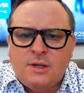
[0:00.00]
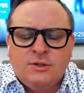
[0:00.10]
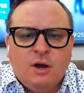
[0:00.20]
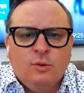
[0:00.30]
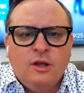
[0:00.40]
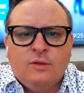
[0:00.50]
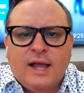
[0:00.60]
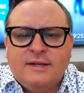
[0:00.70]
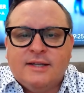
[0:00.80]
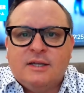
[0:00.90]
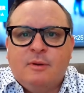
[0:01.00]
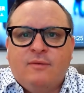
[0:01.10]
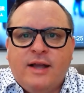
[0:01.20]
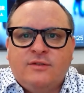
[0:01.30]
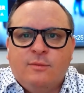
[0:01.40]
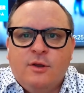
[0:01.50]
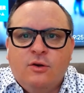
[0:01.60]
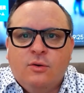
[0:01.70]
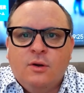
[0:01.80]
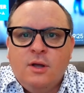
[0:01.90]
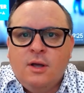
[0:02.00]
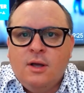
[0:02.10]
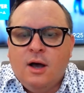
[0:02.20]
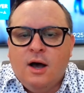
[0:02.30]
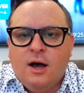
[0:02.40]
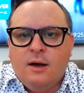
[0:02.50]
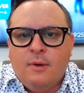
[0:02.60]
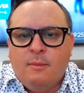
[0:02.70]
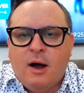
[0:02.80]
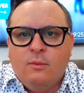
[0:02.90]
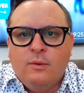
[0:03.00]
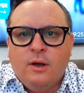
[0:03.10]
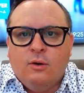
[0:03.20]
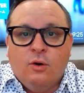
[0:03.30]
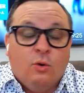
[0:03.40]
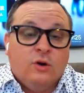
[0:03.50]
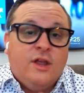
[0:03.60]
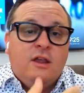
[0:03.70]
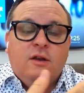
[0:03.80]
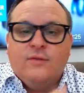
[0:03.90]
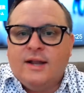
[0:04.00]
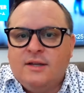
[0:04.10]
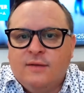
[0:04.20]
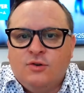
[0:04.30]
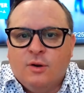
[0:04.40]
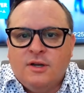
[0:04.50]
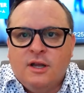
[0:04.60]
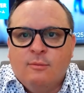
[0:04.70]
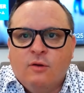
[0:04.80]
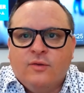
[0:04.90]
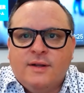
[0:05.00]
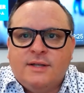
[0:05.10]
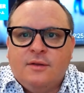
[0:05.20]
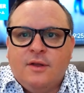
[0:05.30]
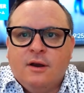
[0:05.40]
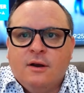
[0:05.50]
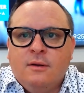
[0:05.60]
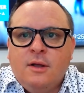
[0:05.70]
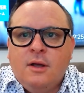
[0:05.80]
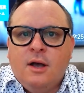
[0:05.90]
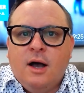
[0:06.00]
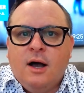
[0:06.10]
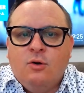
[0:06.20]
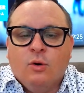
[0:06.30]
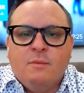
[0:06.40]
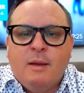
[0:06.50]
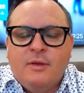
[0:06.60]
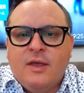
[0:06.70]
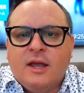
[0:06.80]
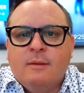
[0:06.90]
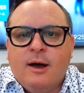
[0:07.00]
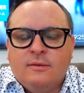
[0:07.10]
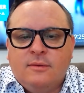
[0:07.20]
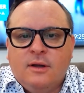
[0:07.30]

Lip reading: So I really like to get some advice from you about, or that you'd even like to give to our DMO friends out there who are maybe thinking about